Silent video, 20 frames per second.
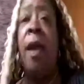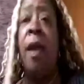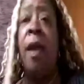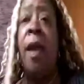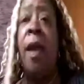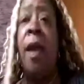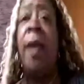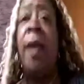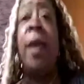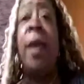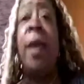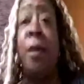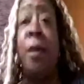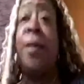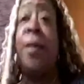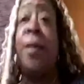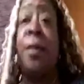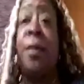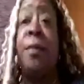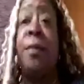And
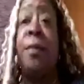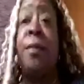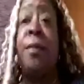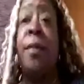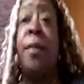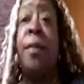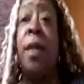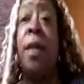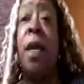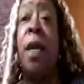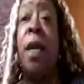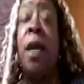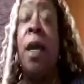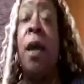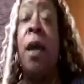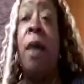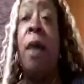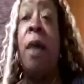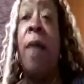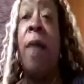kills him.
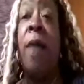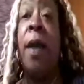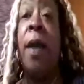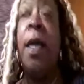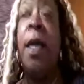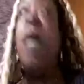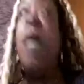All right.